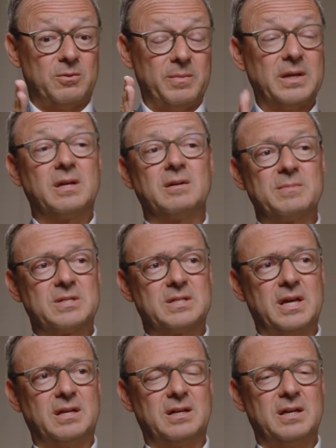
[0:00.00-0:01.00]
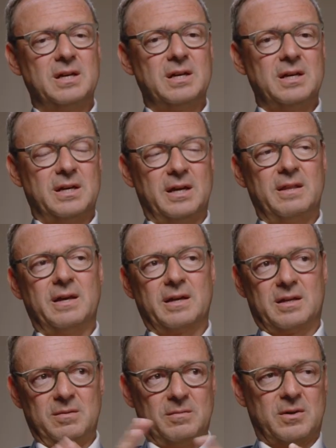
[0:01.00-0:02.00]
you're making a mistake, and
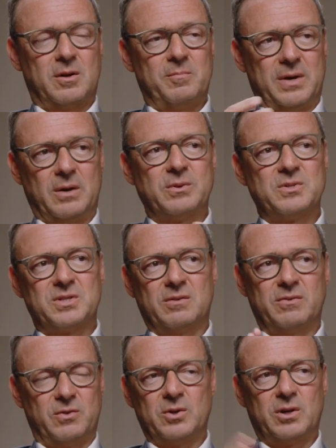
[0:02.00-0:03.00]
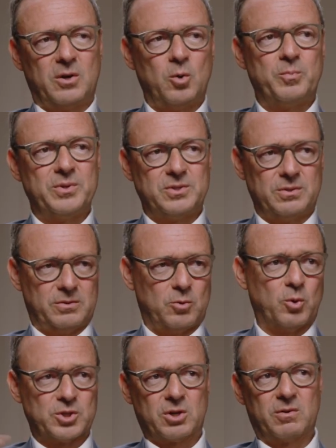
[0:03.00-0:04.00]
that can compound itself if you're not open to
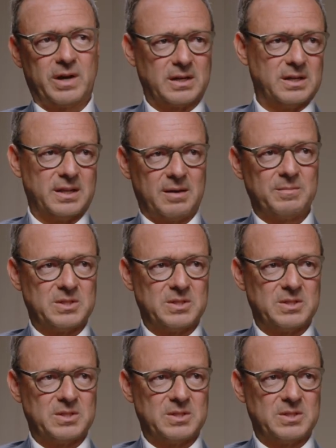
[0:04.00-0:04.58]
course correcting that